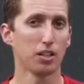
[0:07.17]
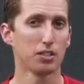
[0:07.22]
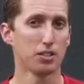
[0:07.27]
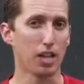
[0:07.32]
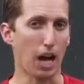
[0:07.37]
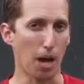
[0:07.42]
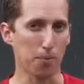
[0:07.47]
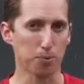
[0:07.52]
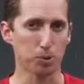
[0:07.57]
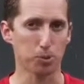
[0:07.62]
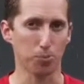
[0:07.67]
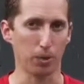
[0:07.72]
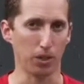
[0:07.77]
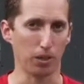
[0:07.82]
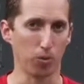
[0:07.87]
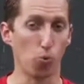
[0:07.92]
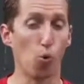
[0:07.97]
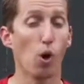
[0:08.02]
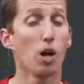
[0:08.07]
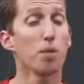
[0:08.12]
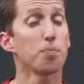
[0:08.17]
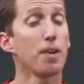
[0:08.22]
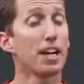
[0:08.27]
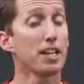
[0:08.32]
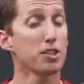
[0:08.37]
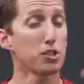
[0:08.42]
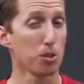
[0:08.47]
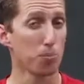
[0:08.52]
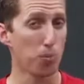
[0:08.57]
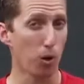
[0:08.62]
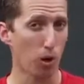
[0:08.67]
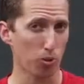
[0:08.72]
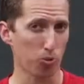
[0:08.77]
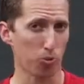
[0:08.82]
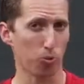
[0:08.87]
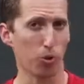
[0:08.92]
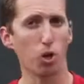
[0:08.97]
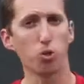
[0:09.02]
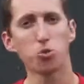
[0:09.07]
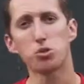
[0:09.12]
topspin. What makes the ball
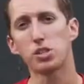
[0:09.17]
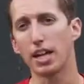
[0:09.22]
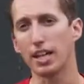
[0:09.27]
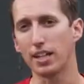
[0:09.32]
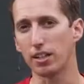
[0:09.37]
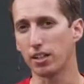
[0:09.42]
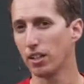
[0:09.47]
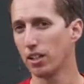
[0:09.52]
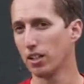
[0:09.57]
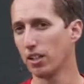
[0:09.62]
rotate